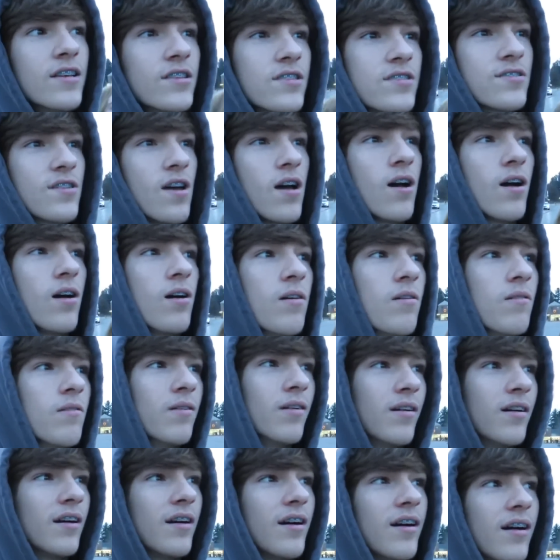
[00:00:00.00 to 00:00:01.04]

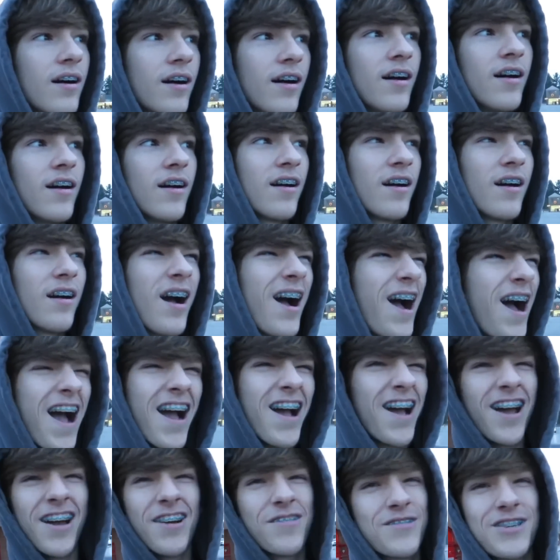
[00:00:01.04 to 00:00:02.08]
So
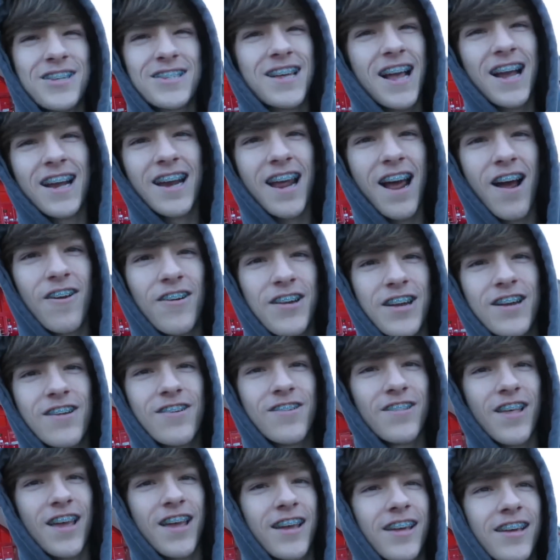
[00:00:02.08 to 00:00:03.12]
we're just kind of out
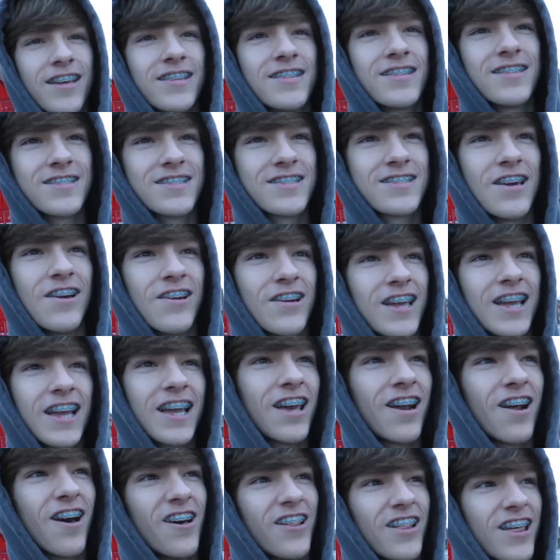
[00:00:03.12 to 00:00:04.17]
here like soaking
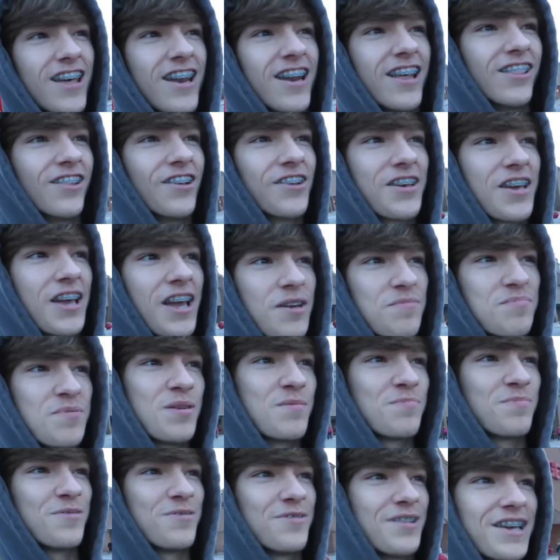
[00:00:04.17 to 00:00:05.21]
it all in and looking at
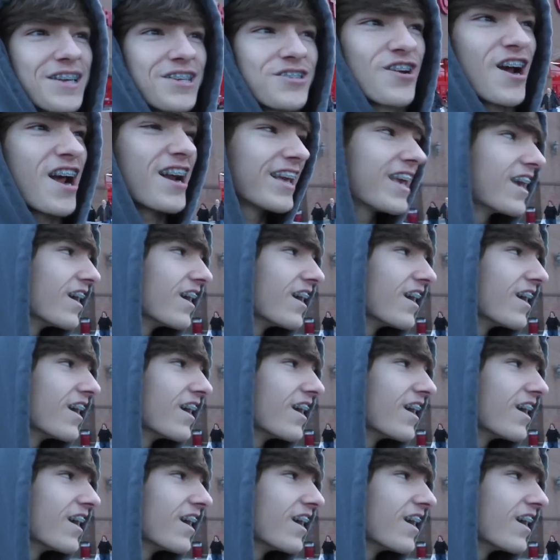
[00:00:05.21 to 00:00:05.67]
people like try